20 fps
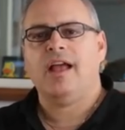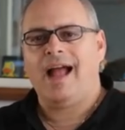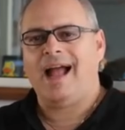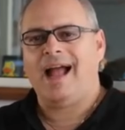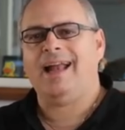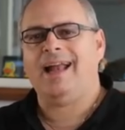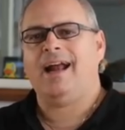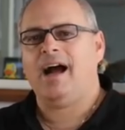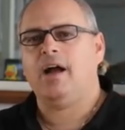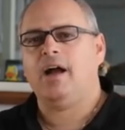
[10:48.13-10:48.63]

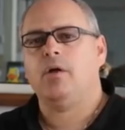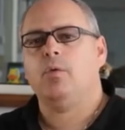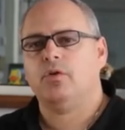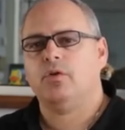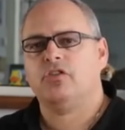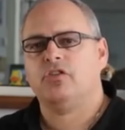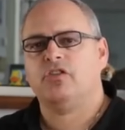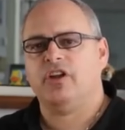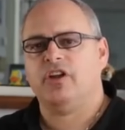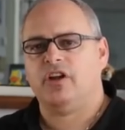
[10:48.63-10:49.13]
and I will
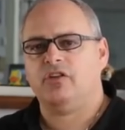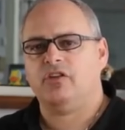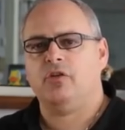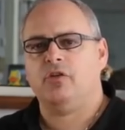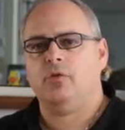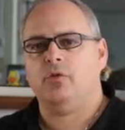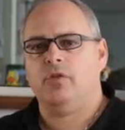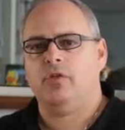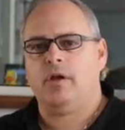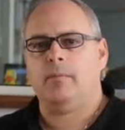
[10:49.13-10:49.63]
stick
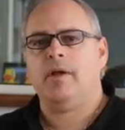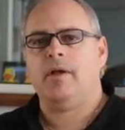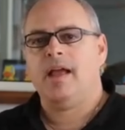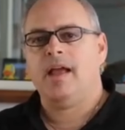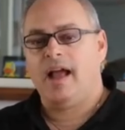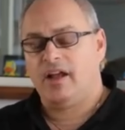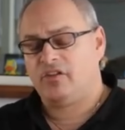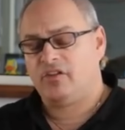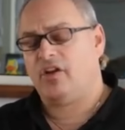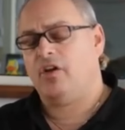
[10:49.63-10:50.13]
to them,
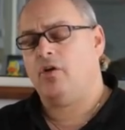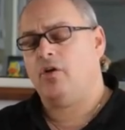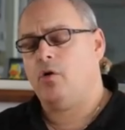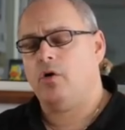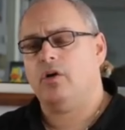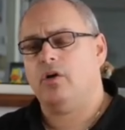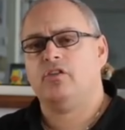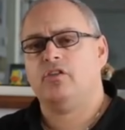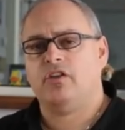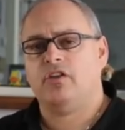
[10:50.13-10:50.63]
as I
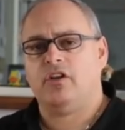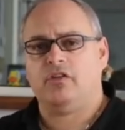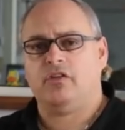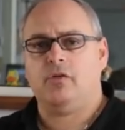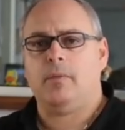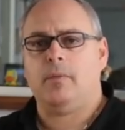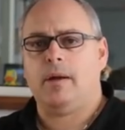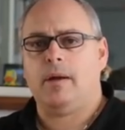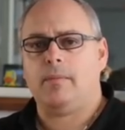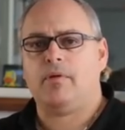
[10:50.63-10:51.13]
always stick to
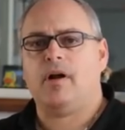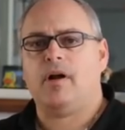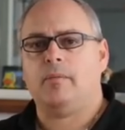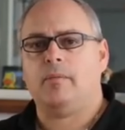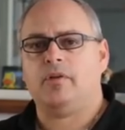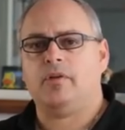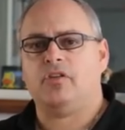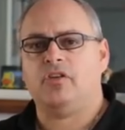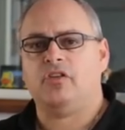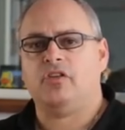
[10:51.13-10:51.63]
my
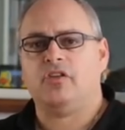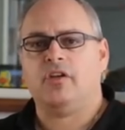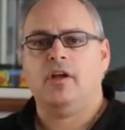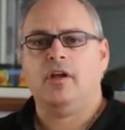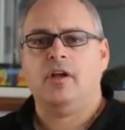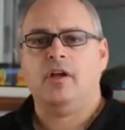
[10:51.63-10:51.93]
promises.